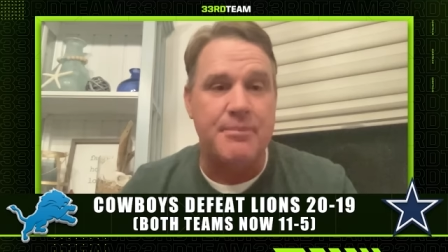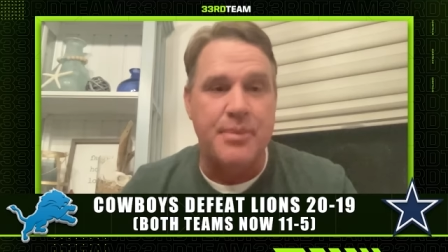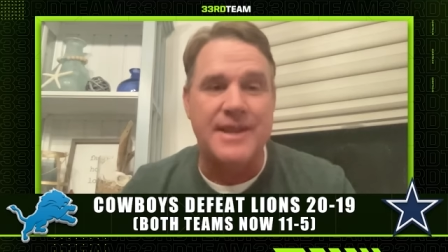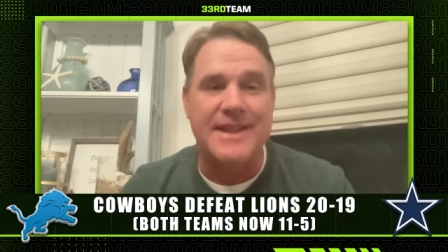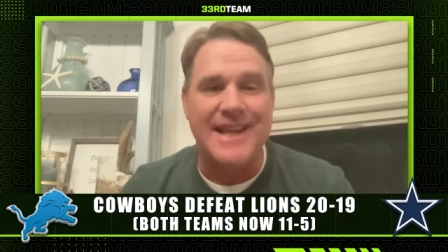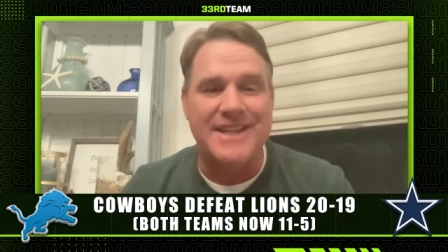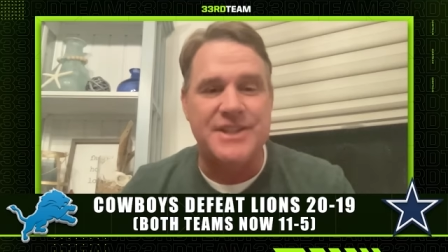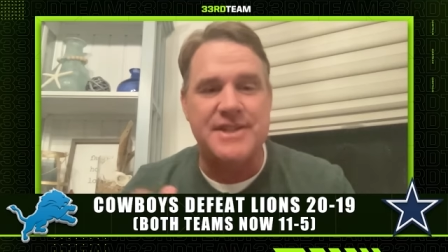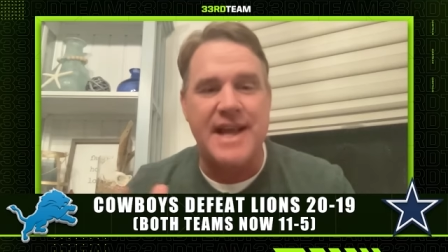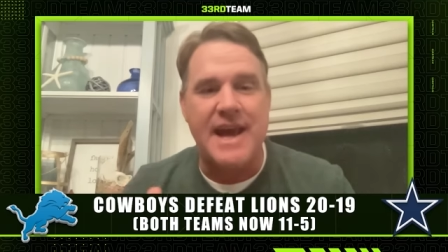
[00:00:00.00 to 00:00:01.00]
but they
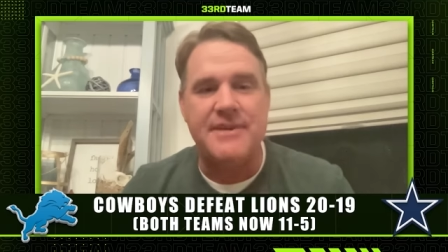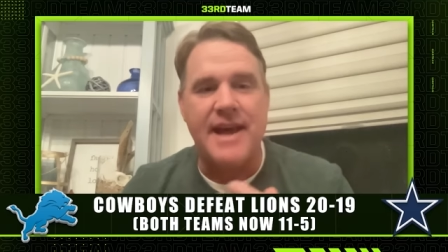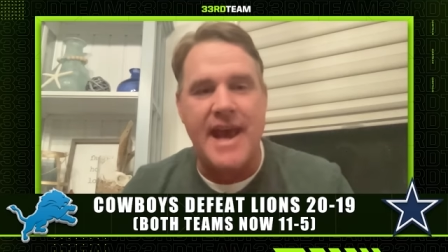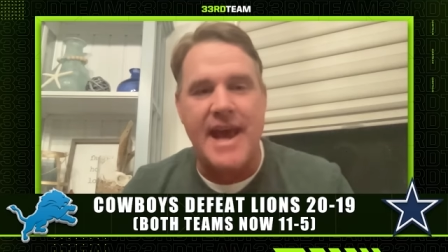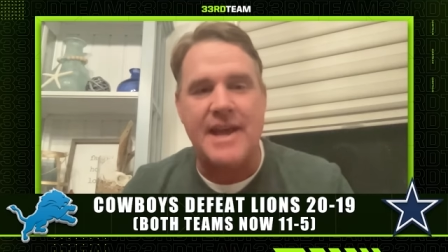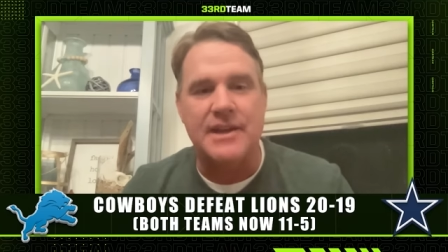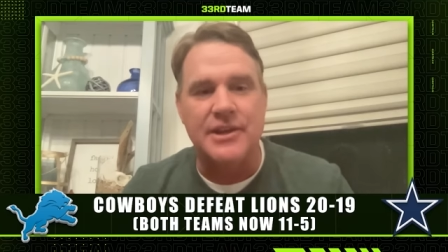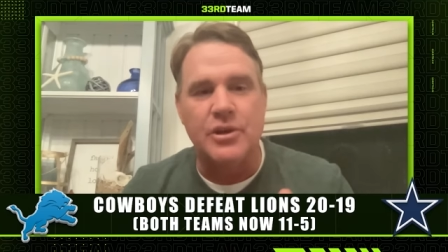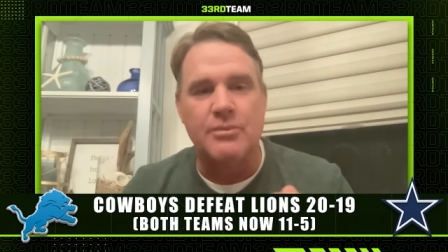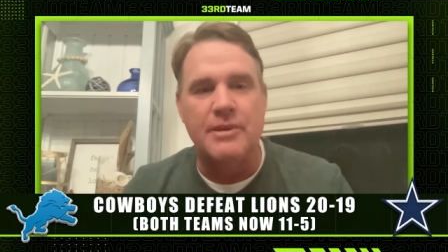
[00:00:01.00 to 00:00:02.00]
just have to add a
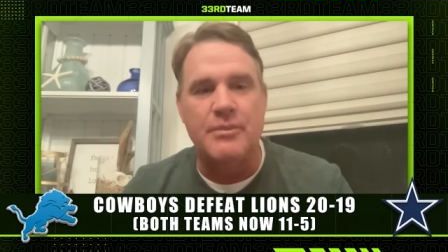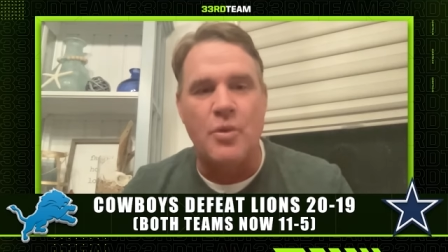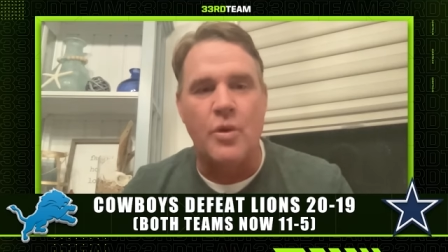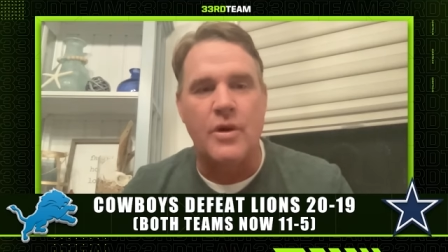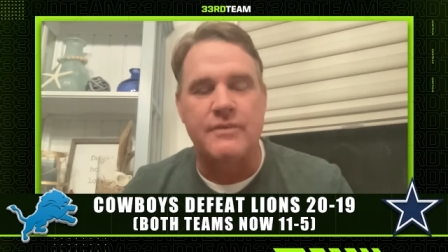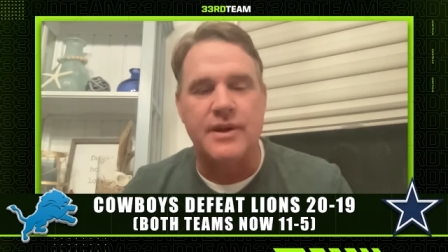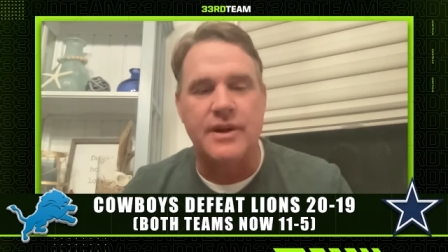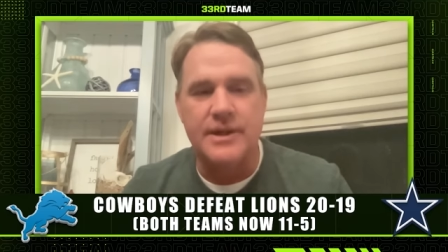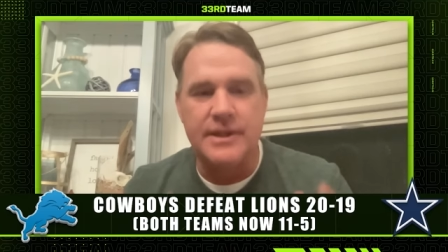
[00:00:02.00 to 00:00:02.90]
little bit more of a